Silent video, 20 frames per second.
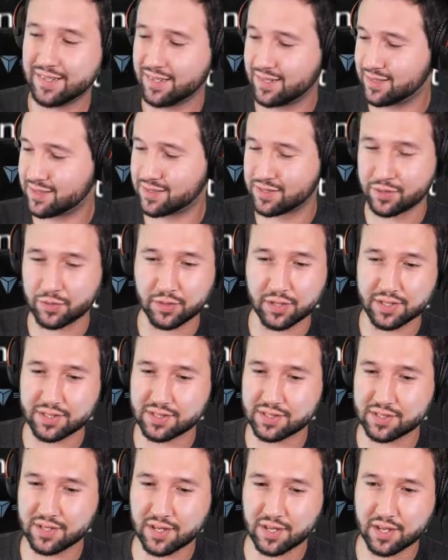So
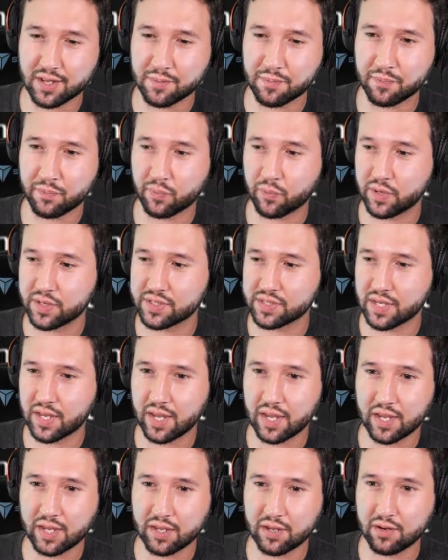let's press
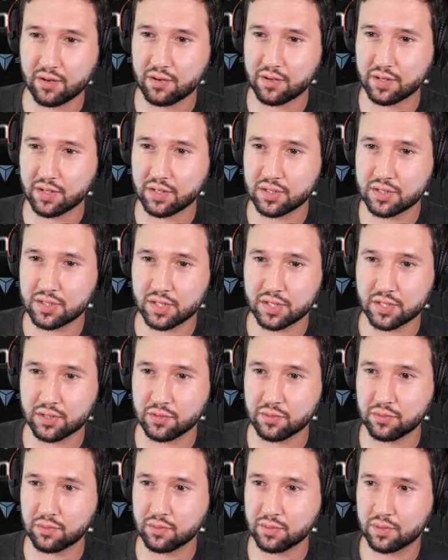A here to
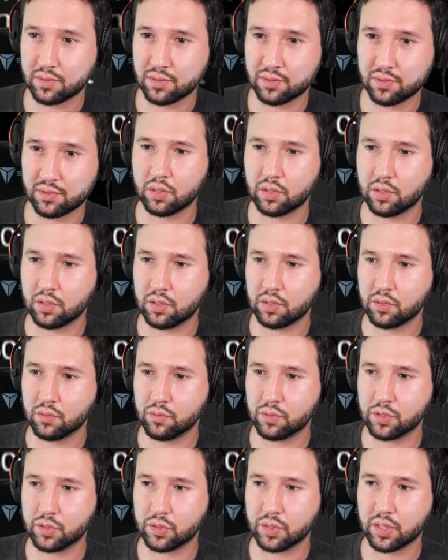continue.
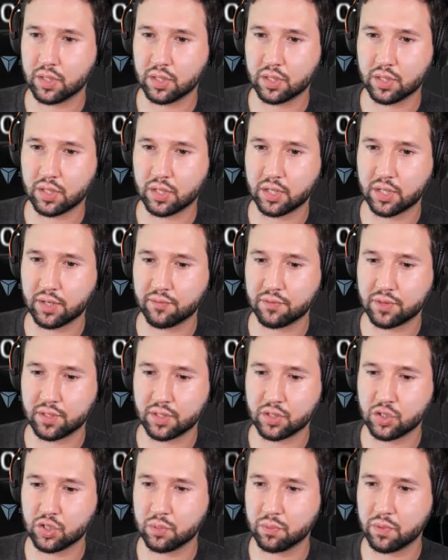When you get on, everything
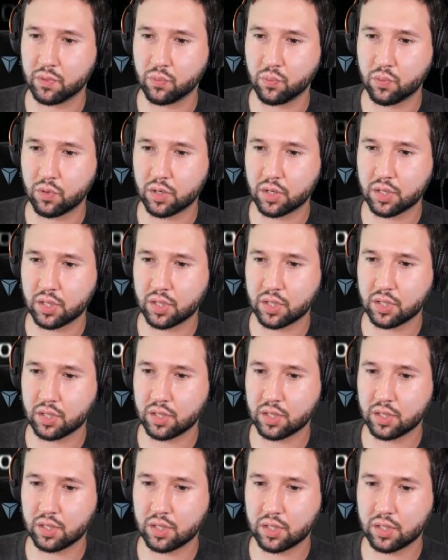should be
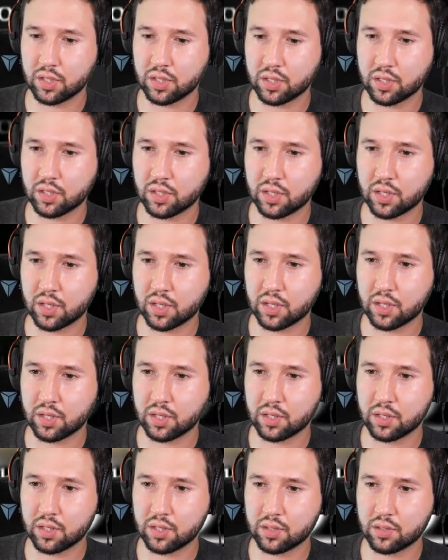working.
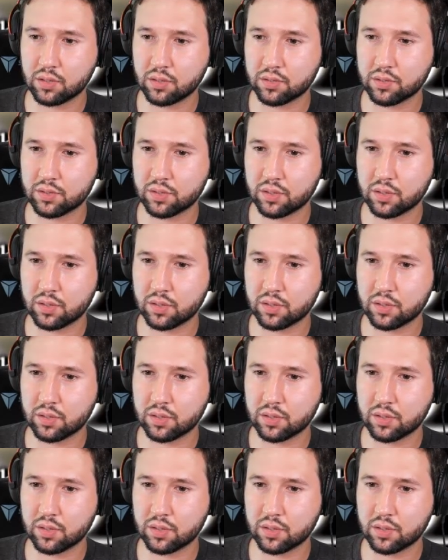And